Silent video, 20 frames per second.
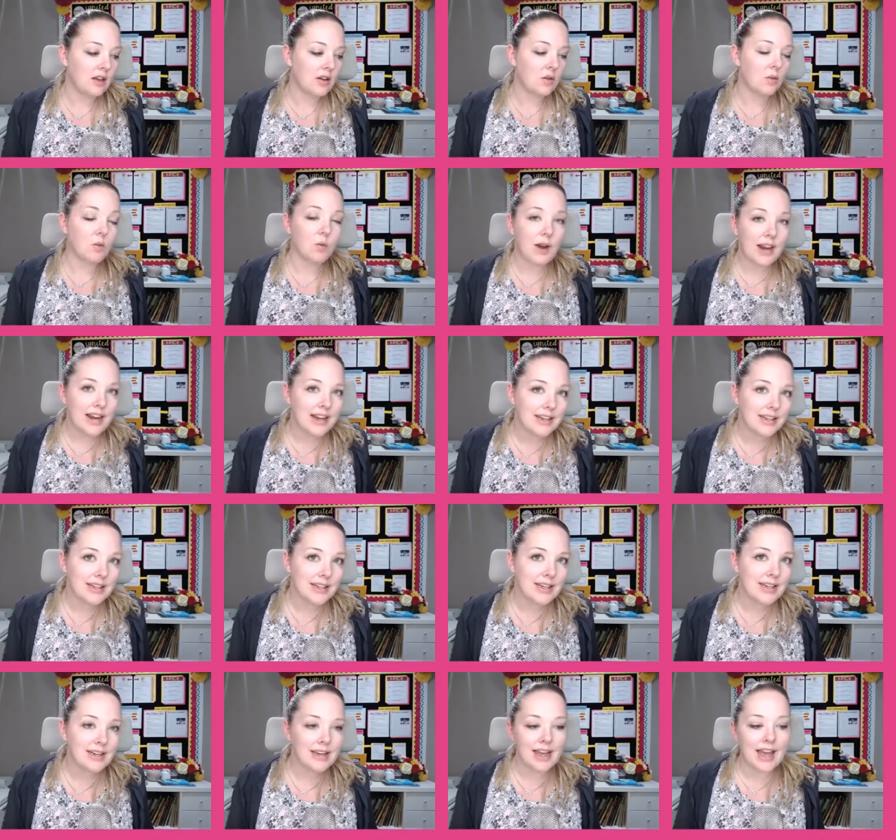
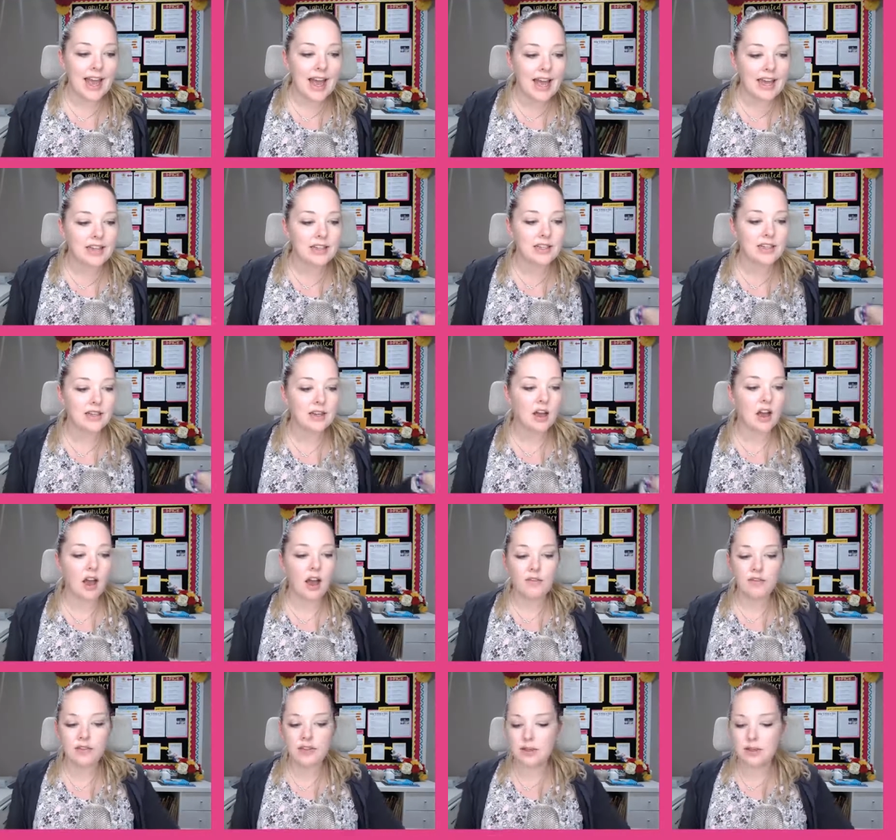rate at
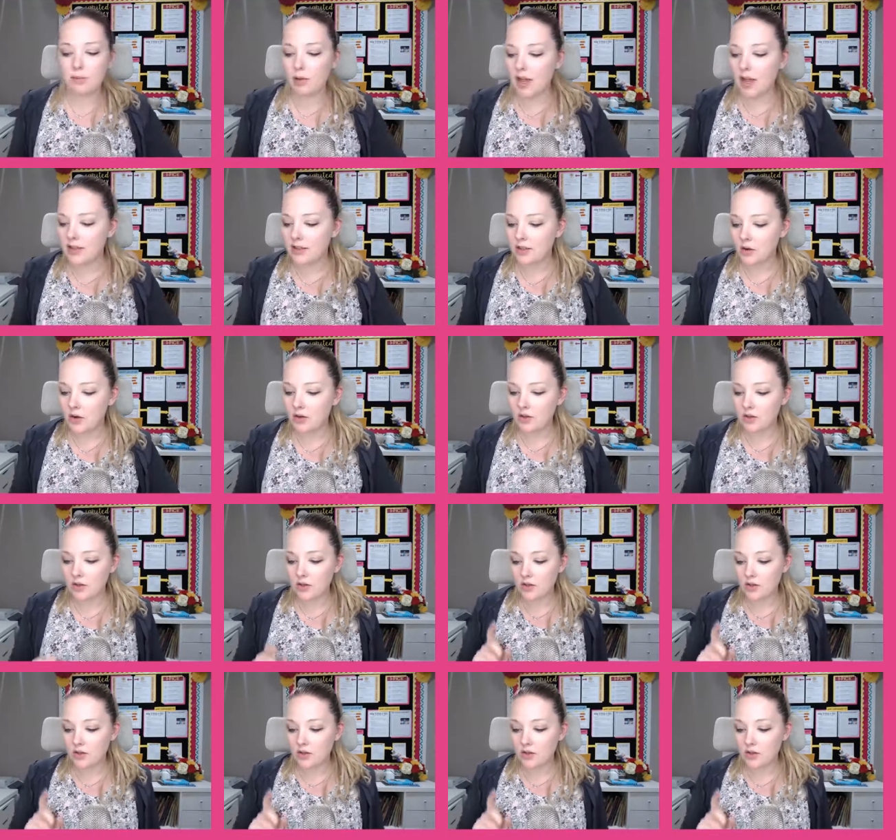office supply stores.